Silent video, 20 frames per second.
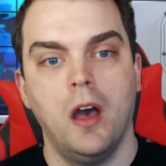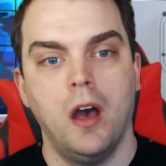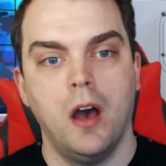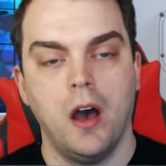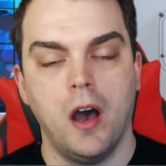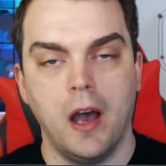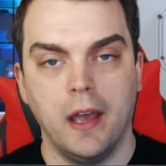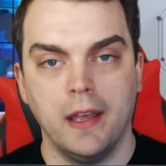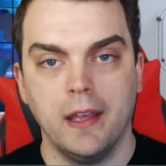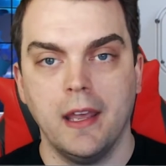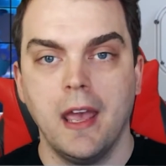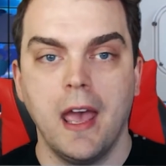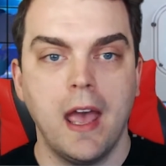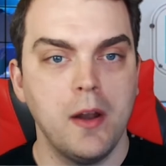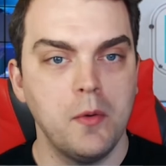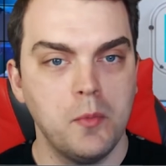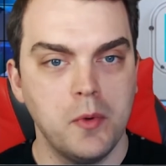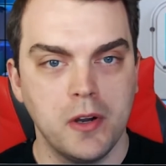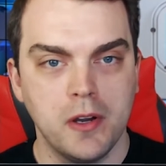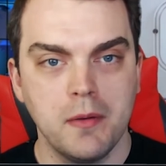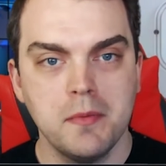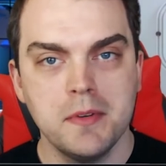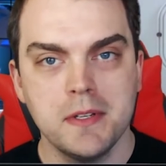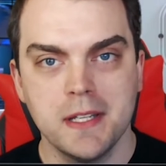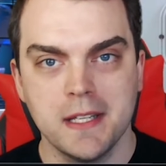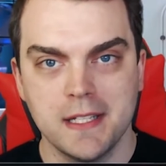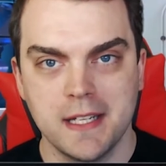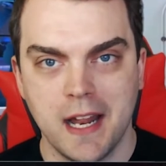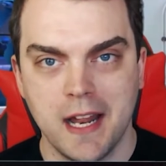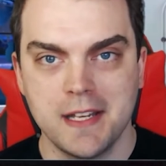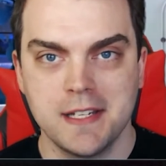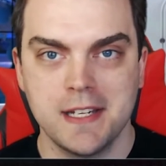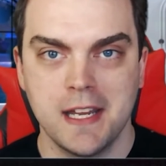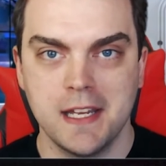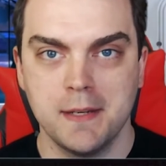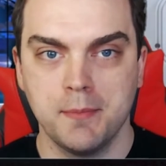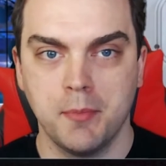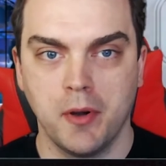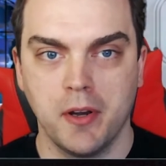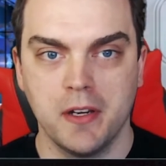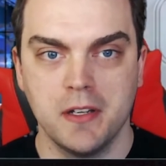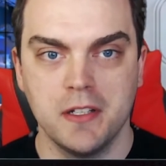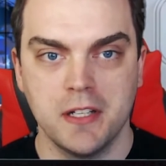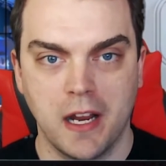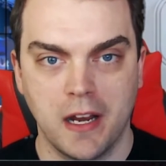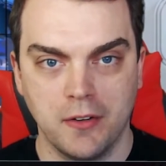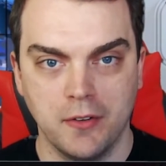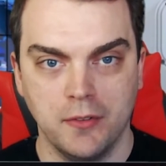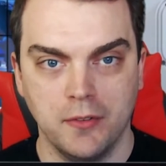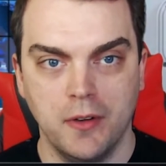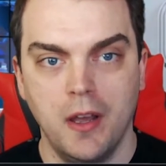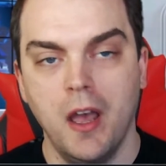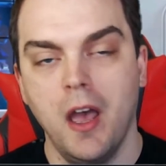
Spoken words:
Hi, and welcome to the Data Standards Body channel.